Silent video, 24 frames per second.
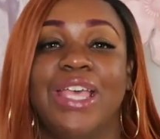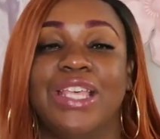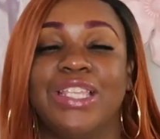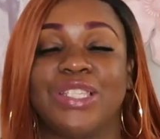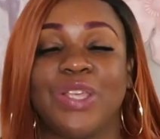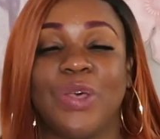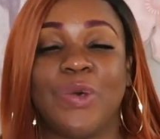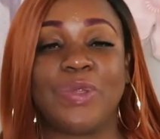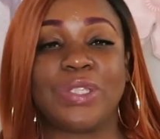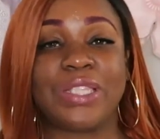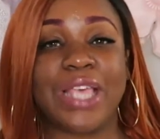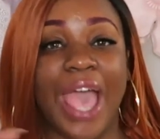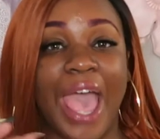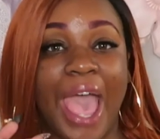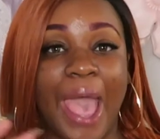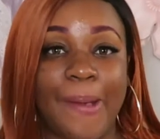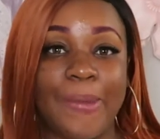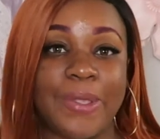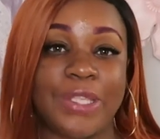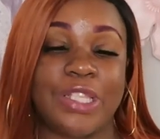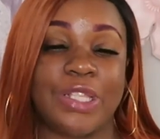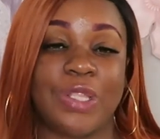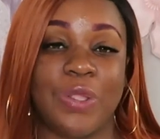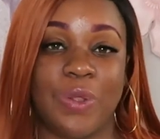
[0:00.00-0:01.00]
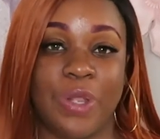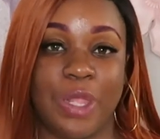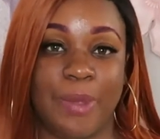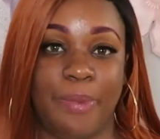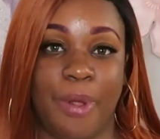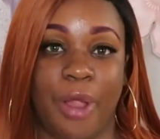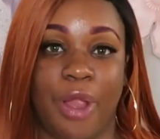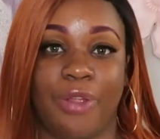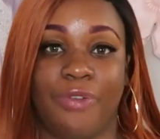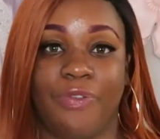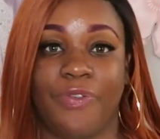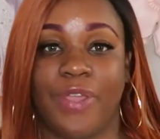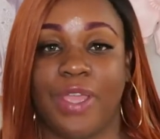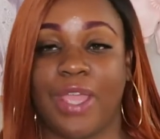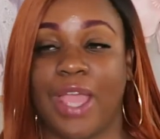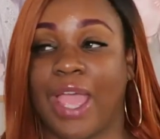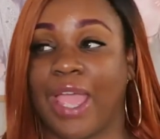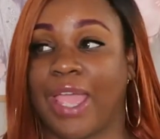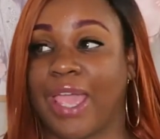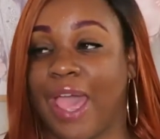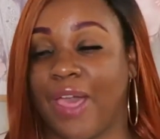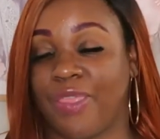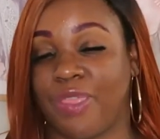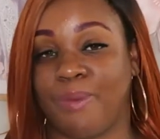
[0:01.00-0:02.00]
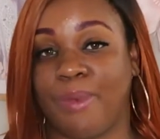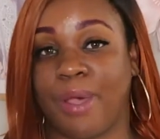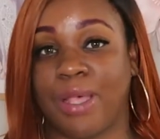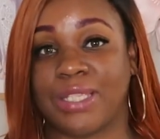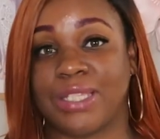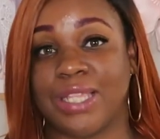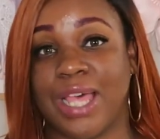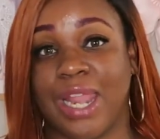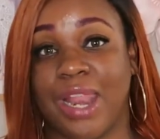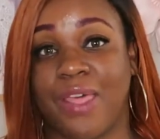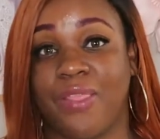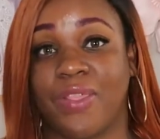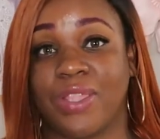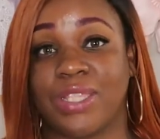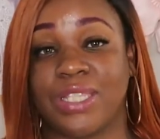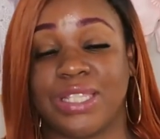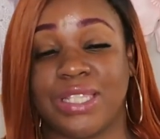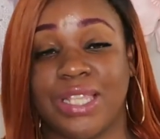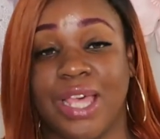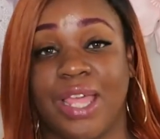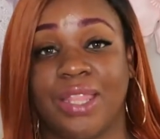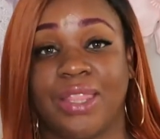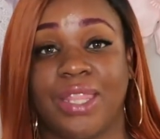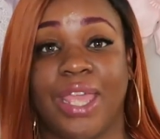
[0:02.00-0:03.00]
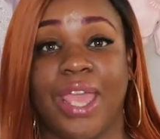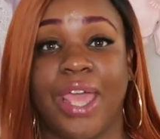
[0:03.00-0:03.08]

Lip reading: So it was absolutely perfect. I got them outside in the sun.